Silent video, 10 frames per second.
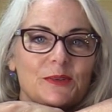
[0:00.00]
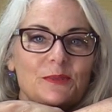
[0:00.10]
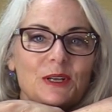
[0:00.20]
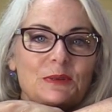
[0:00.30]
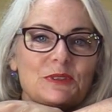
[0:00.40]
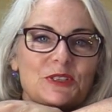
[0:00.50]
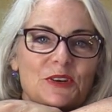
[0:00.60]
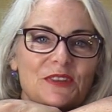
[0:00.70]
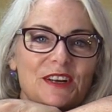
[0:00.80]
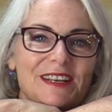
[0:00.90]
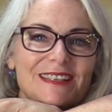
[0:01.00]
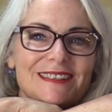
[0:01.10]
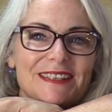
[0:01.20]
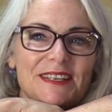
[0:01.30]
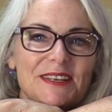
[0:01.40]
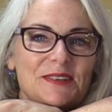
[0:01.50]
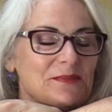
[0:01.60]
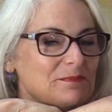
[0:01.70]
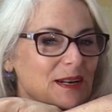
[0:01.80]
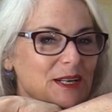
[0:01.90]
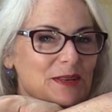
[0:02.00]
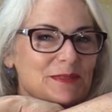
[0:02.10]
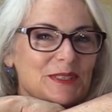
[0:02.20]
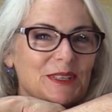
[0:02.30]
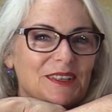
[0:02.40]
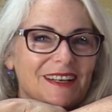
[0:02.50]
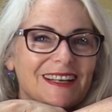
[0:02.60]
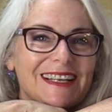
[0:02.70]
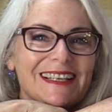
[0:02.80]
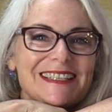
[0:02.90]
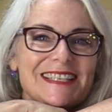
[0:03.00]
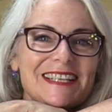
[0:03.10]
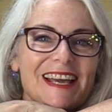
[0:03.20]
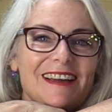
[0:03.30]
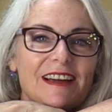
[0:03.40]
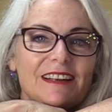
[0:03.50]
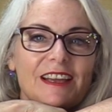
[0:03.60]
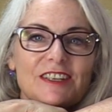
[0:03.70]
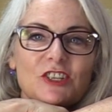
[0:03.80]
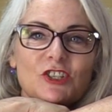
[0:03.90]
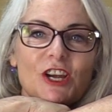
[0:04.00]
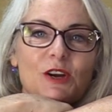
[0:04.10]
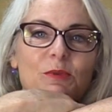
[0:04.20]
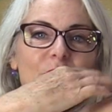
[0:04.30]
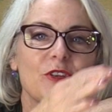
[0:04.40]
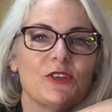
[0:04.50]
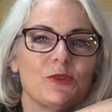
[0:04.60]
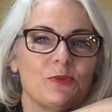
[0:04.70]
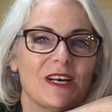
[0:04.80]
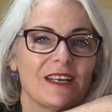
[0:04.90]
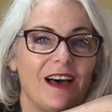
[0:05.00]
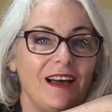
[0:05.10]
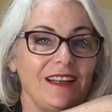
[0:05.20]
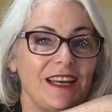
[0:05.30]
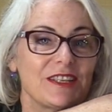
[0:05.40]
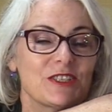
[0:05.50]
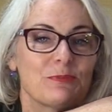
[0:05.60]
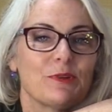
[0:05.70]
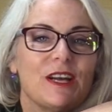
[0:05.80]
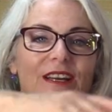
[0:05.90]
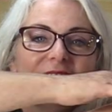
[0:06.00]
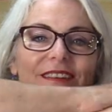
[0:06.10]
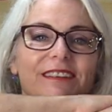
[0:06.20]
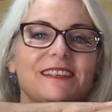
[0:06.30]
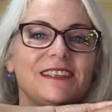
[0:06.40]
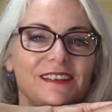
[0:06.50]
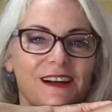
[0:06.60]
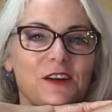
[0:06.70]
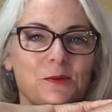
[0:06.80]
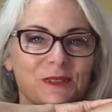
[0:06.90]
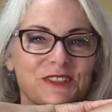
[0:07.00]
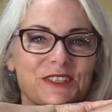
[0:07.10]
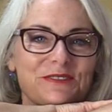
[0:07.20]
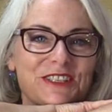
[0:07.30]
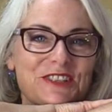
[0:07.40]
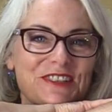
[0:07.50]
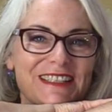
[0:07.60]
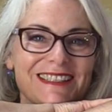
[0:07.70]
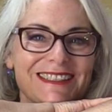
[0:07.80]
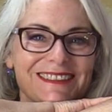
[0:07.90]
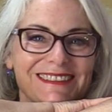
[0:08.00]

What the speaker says: Welcome to Sew Very Easy. My name is Laura, and today I'd like to share with you what I like to bring on quilting retreats.